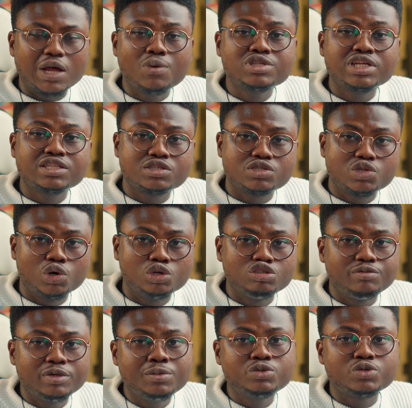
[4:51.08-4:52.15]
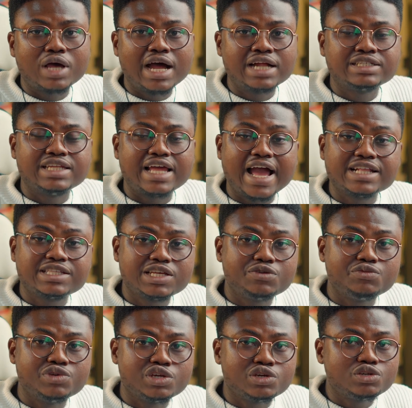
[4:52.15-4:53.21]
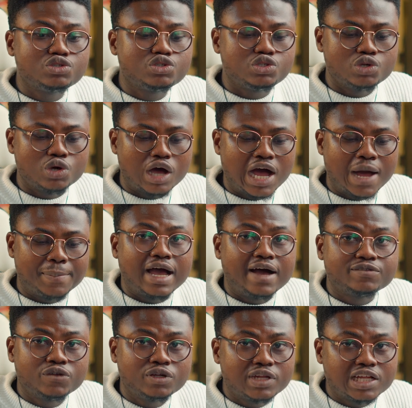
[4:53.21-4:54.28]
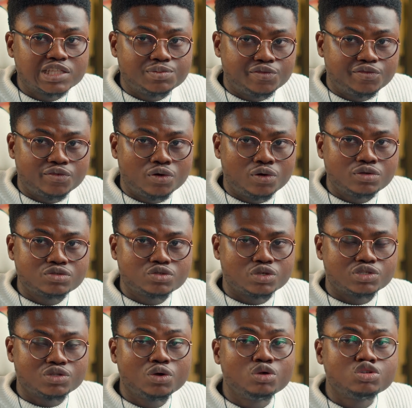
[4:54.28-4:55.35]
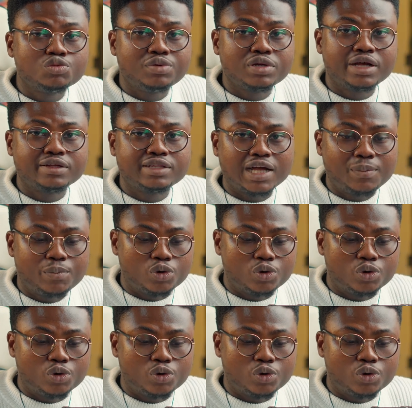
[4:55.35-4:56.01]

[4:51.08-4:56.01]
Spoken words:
Now once that is done, you'll be able to add the itelRing to your app. I've done that before, so it's not going to bring out that